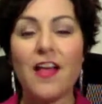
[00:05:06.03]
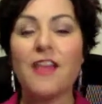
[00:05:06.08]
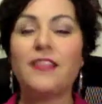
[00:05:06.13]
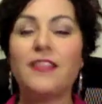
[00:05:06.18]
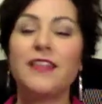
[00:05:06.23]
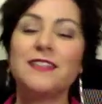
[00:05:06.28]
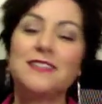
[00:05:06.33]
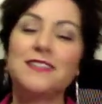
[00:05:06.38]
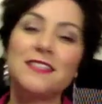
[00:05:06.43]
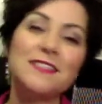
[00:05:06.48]

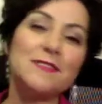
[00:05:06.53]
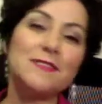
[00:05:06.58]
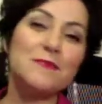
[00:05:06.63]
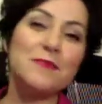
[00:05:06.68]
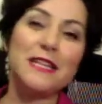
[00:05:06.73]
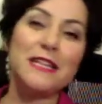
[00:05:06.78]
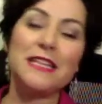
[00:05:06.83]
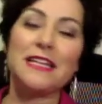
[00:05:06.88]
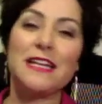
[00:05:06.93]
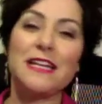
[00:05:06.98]
That doesn't
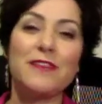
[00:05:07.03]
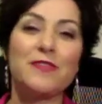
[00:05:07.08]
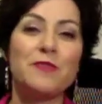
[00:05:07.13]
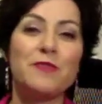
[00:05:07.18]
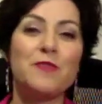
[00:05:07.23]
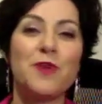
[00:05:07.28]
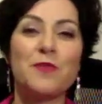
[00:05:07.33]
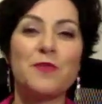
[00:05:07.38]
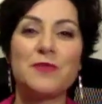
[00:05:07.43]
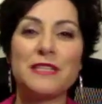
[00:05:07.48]
mean that every
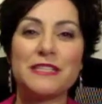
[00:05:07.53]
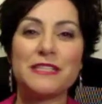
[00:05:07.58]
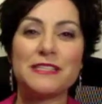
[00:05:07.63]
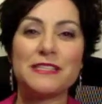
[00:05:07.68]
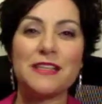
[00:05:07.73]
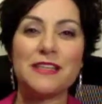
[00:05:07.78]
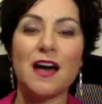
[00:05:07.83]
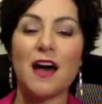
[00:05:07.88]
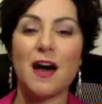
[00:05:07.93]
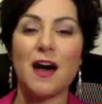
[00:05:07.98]
moment is
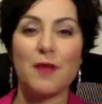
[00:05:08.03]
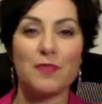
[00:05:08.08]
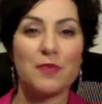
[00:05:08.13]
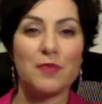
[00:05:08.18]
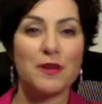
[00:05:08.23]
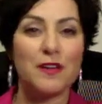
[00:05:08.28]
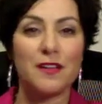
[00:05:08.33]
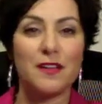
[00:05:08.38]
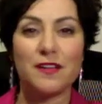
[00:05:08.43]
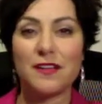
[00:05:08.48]
up.
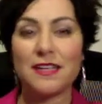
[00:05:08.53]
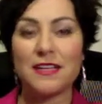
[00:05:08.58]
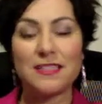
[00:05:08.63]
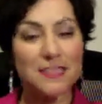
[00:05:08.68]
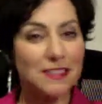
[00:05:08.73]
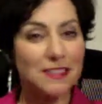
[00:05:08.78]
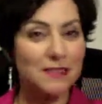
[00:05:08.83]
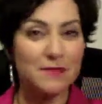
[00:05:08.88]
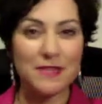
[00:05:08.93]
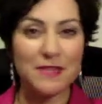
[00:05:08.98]
It
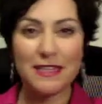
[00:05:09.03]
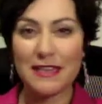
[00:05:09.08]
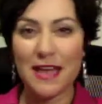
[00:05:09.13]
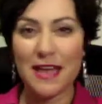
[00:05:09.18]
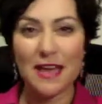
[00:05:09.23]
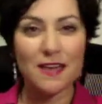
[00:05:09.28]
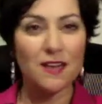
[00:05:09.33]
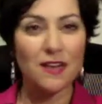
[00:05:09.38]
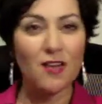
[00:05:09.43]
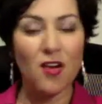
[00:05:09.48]
doesn't mean that
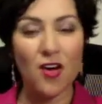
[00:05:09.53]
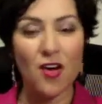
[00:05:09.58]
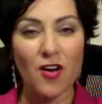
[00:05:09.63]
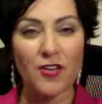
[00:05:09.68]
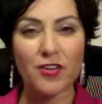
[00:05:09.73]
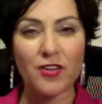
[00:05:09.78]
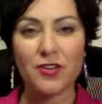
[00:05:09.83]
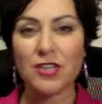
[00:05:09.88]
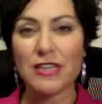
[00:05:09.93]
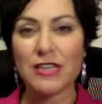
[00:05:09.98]
at all.
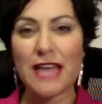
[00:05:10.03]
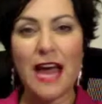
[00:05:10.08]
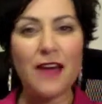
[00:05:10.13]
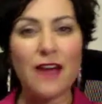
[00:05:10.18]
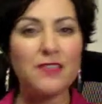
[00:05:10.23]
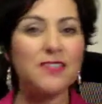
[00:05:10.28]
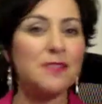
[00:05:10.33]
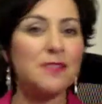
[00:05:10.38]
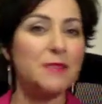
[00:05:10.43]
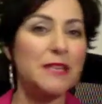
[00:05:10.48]
You're
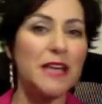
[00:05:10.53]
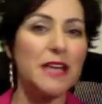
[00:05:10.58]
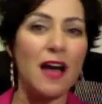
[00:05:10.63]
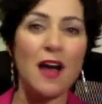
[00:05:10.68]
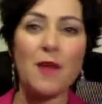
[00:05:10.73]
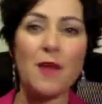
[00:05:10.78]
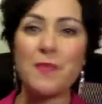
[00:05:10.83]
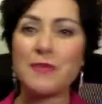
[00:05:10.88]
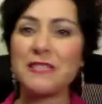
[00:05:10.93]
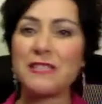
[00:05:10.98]
allowed to be
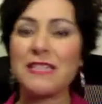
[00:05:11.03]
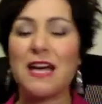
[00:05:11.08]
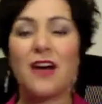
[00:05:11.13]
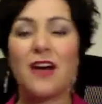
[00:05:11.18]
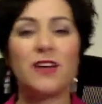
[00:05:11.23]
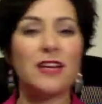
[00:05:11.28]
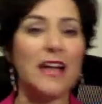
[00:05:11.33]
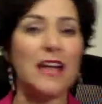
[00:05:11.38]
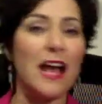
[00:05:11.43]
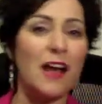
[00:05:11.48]
up and down
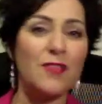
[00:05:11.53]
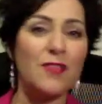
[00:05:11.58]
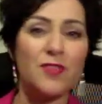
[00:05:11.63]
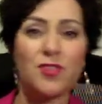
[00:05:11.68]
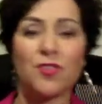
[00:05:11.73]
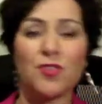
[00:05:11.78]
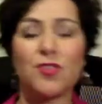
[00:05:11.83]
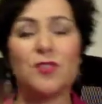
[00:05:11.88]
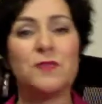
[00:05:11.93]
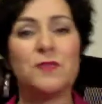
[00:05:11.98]
and have your
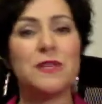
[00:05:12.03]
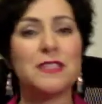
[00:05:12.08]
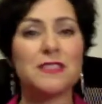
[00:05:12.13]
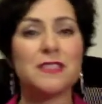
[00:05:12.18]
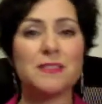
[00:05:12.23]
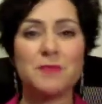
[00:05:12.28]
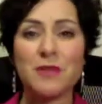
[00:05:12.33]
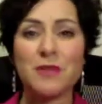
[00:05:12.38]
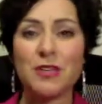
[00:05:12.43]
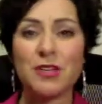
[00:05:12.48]
human
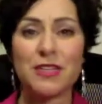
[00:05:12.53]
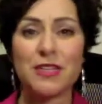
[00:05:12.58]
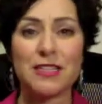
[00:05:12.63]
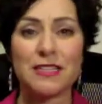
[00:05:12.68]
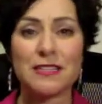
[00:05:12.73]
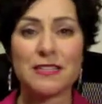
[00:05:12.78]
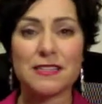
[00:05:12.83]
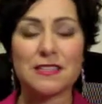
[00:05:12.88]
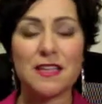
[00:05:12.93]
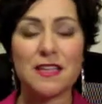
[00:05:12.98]

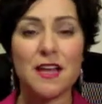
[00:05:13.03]
experience.